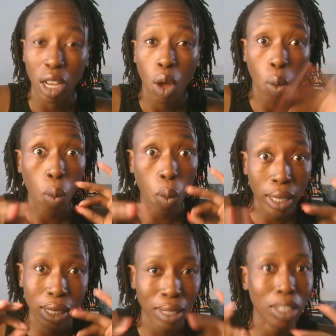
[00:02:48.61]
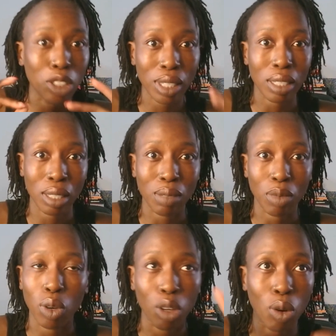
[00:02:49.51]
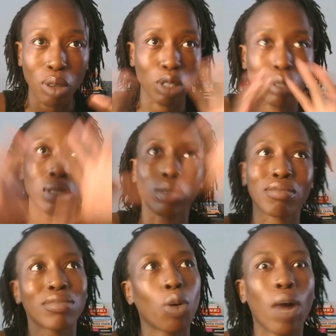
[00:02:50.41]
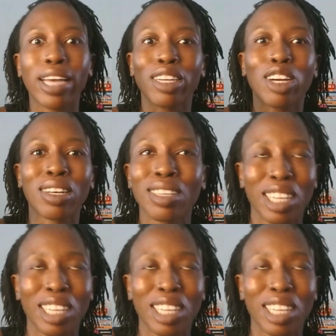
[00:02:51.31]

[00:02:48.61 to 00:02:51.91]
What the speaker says: what in your system or your wider